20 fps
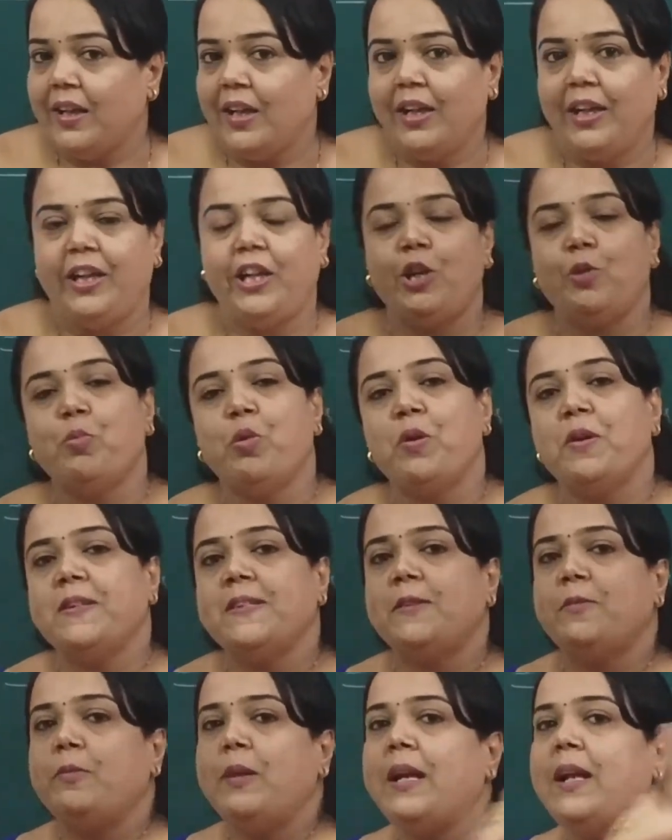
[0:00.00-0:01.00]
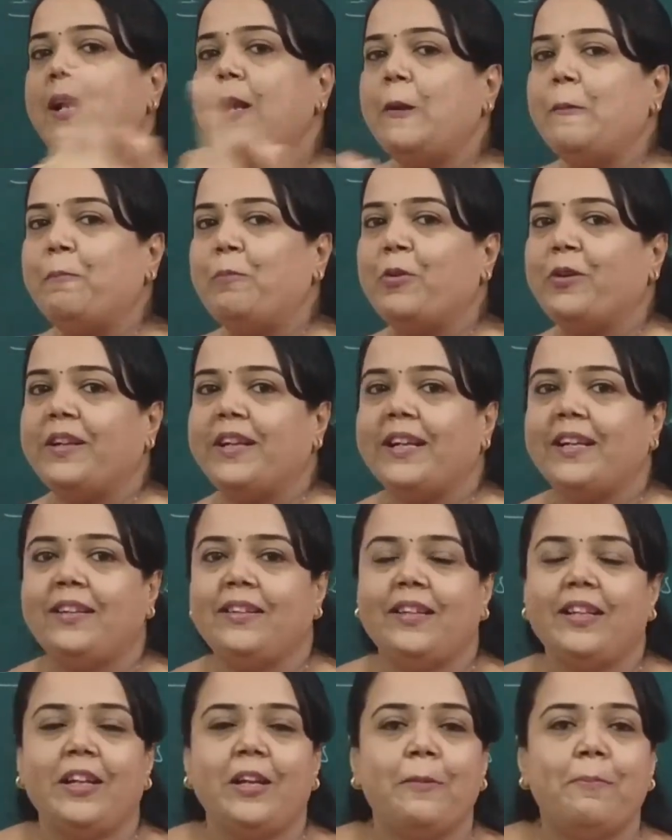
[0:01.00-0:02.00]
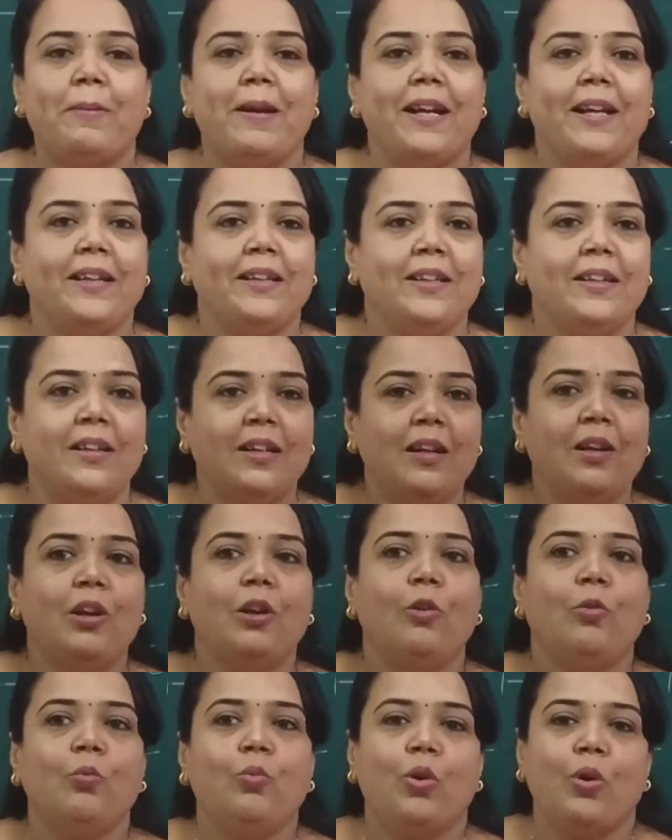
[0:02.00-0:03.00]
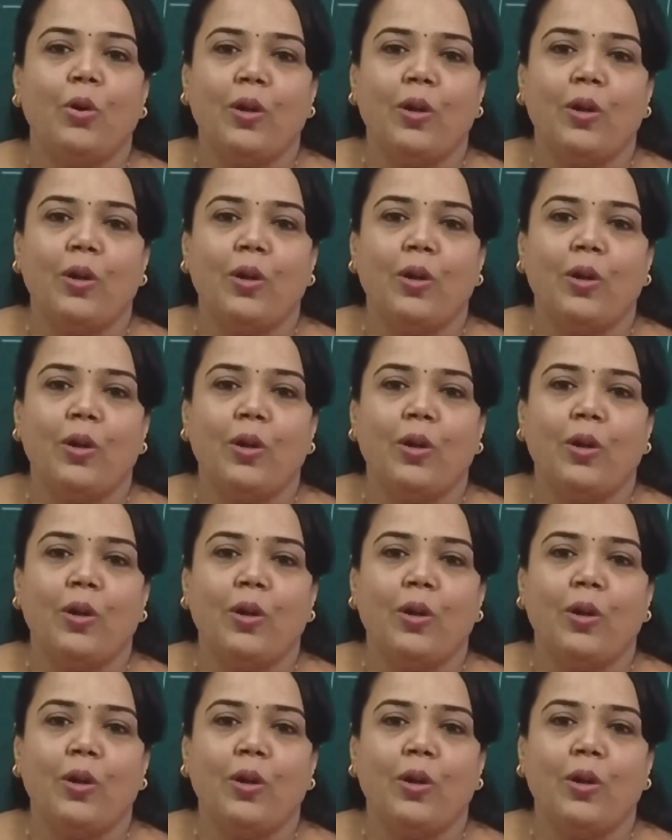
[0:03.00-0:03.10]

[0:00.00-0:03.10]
It was well protected by the wall.